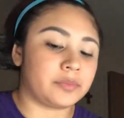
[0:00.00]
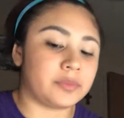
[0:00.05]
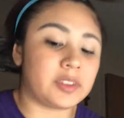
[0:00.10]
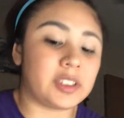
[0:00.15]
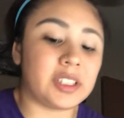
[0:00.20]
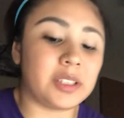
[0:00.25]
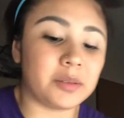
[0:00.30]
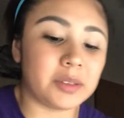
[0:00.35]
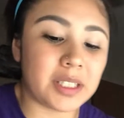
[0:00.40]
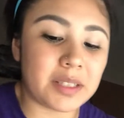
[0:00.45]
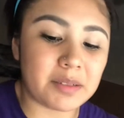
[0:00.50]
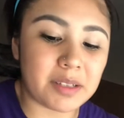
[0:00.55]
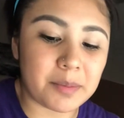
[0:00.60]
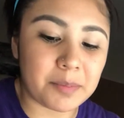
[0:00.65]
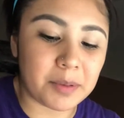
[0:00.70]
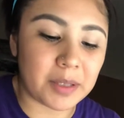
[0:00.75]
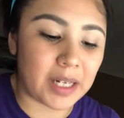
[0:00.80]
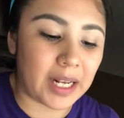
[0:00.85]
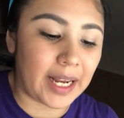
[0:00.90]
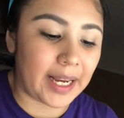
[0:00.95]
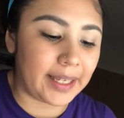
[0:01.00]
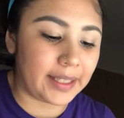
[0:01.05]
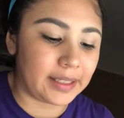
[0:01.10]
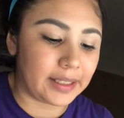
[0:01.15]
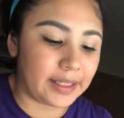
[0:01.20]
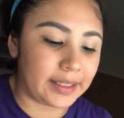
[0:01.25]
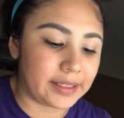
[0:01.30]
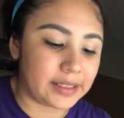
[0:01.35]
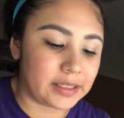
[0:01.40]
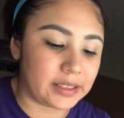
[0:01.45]
Sometimes I put
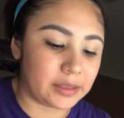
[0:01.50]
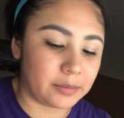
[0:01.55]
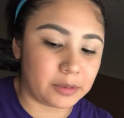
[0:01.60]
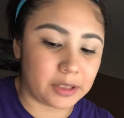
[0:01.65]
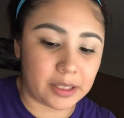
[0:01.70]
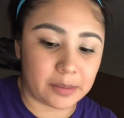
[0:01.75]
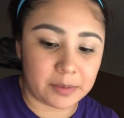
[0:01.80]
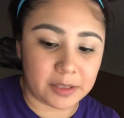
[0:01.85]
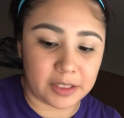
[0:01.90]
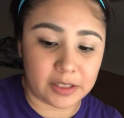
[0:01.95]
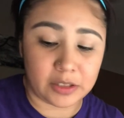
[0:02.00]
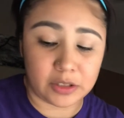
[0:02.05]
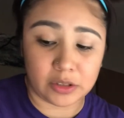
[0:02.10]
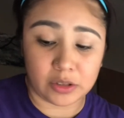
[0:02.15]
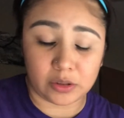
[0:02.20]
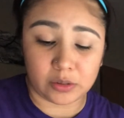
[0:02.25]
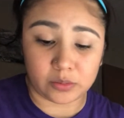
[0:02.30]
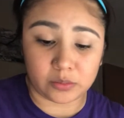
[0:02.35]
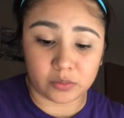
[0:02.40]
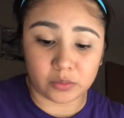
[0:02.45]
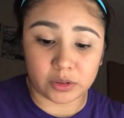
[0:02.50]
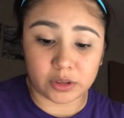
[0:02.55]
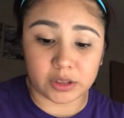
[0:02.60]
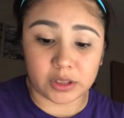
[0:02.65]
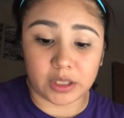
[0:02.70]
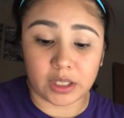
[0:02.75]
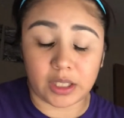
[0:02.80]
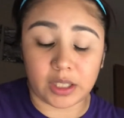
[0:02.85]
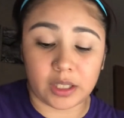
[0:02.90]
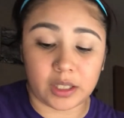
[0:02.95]
highlights, sometimes I don't.
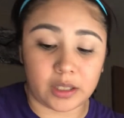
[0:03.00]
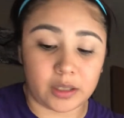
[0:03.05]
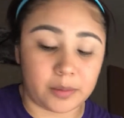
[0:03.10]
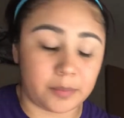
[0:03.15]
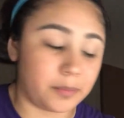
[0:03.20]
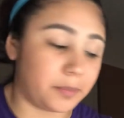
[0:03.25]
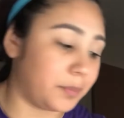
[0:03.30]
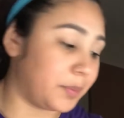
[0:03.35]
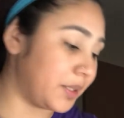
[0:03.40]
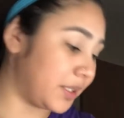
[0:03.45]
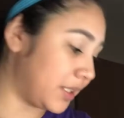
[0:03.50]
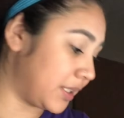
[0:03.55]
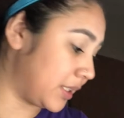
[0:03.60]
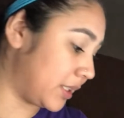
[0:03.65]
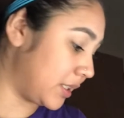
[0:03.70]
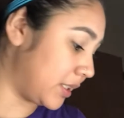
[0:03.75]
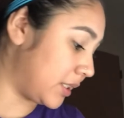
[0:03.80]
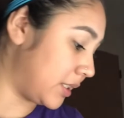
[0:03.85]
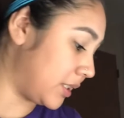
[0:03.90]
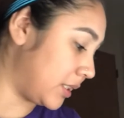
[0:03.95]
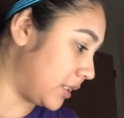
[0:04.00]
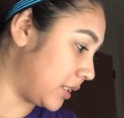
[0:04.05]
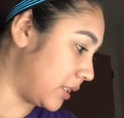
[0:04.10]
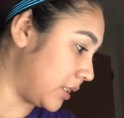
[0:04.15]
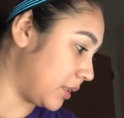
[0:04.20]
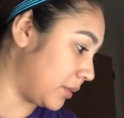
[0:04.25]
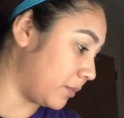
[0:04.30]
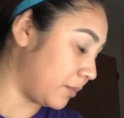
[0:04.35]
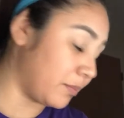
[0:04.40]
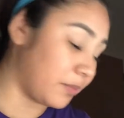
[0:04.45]
But
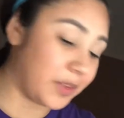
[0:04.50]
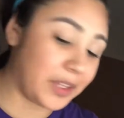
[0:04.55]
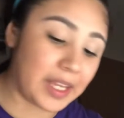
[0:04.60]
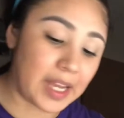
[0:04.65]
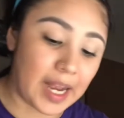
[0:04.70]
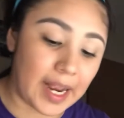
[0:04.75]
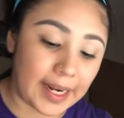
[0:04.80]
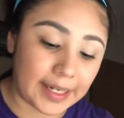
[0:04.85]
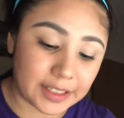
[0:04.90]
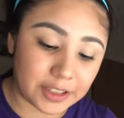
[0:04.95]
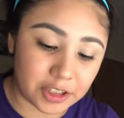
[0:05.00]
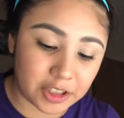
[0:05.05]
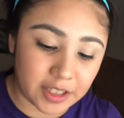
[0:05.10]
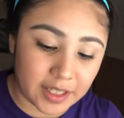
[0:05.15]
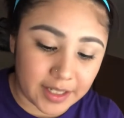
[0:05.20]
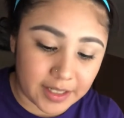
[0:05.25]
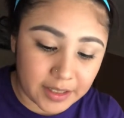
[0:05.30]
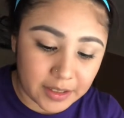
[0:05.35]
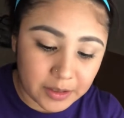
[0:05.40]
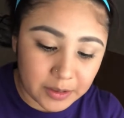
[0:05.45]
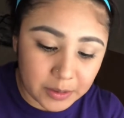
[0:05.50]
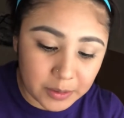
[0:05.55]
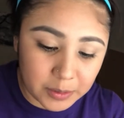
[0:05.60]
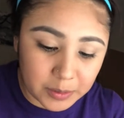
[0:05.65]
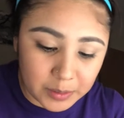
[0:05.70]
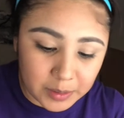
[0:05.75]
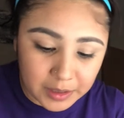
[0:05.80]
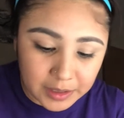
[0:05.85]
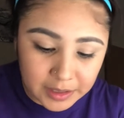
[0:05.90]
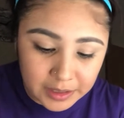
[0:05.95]
the
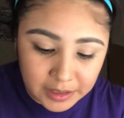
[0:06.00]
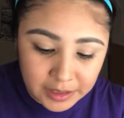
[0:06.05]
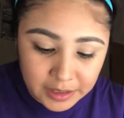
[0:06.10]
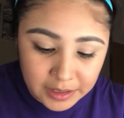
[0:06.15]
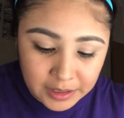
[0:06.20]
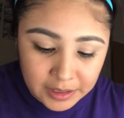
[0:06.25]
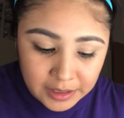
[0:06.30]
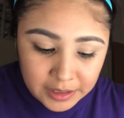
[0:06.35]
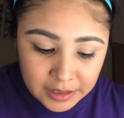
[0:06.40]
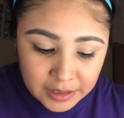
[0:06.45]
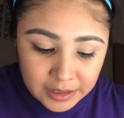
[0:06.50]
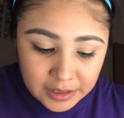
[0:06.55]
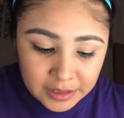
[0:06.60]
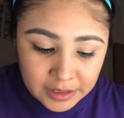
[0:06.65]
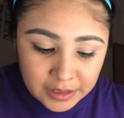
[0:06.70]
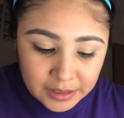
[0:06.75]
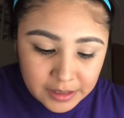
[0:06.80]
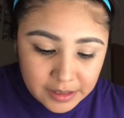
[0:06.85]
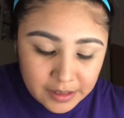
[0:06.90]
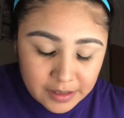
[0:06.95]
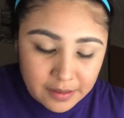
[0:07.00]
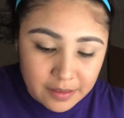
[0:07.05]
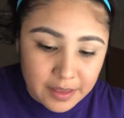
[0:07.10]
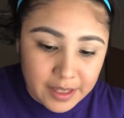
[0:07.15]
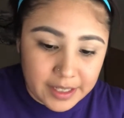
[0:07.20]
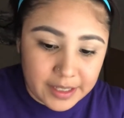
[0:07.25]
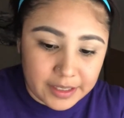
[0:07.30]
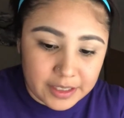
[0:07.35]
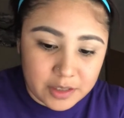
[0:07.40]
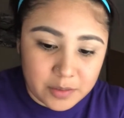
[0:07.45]
eyeshadow
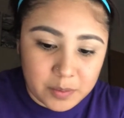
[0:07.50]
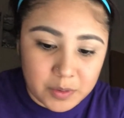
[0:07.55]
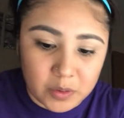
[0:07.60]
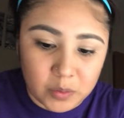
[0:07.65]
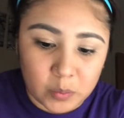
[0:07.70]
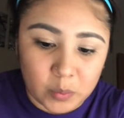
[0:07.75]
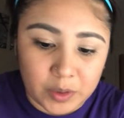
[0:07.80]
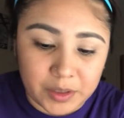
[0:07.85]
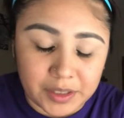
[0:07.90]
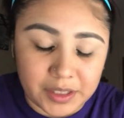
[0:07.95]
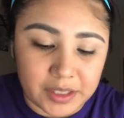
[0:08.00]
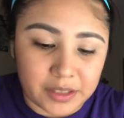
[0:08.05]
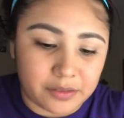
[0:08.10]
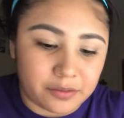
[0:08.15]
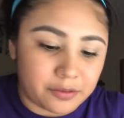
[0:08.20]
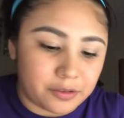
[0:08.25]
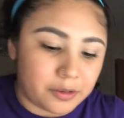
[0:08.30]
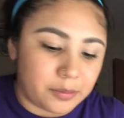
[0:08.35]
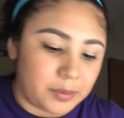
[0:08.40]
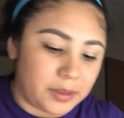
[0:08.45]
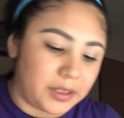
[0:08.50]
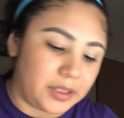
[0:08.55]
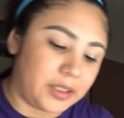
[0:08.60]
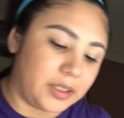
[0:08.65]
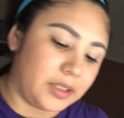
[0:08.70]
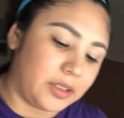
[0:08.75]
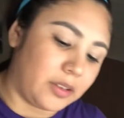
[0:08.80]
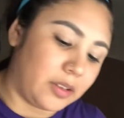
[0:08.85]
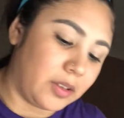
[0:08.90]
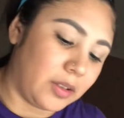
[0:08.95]
that has been working for
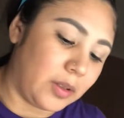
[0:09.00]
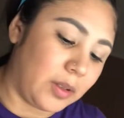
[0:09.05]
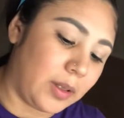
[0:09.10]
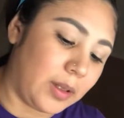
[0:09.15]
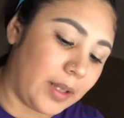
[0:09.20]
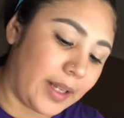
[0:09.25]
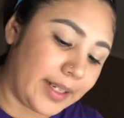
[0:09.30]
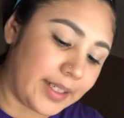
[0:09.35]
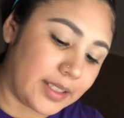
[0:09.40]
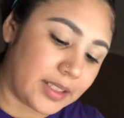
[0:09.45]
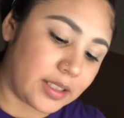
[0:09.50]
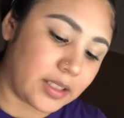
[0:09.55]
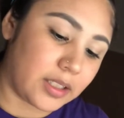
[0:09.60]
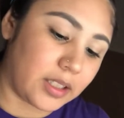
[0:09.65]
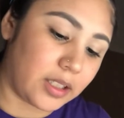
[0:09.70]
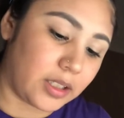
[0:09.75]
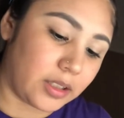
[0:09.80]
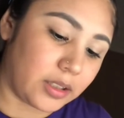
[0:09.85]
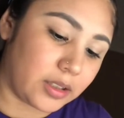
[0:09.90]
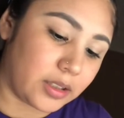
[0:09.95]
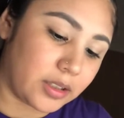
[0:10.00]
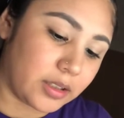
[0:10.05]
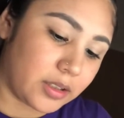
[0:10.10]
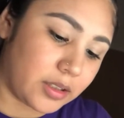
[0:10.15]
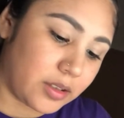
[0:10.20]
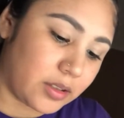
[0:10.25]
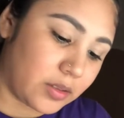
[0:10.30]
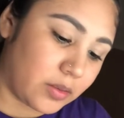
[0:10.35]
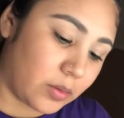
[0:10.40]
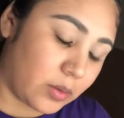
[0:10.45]
me are light
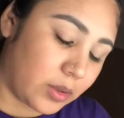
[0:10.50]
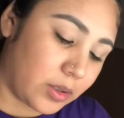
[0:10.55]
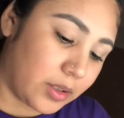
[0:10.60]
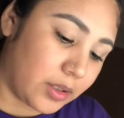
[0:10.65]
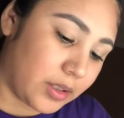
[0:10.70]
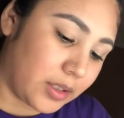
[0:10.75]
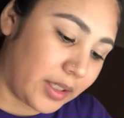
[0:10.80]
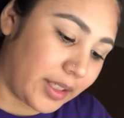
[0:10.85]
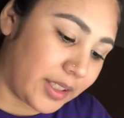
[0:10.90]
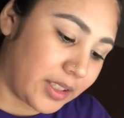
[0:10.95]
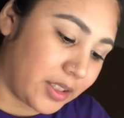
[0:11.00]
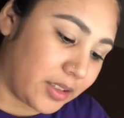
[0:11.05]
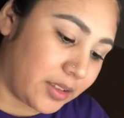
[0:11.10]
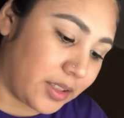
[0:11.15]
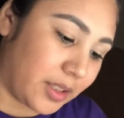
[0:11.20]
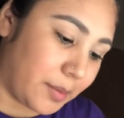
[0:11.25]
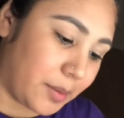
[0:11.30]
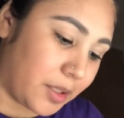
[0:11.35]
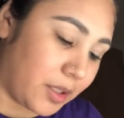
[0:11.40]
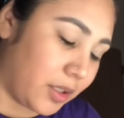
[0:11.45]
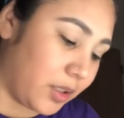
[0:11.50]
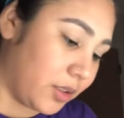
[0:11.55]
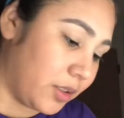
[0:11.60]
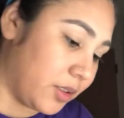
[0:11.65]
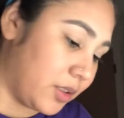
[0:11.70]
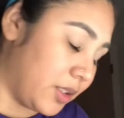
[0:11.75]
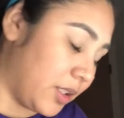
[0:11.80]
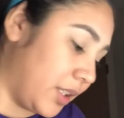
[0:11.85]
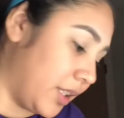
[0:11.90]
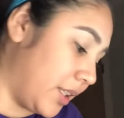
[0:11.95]
colors, or like certain type of
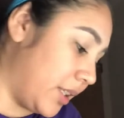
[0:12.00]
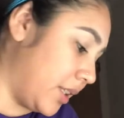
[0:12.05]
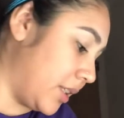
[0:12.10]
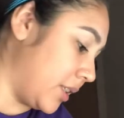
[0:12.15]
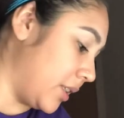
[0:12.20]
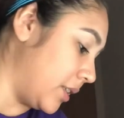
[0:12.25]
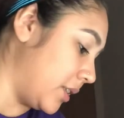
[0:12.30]
colors, like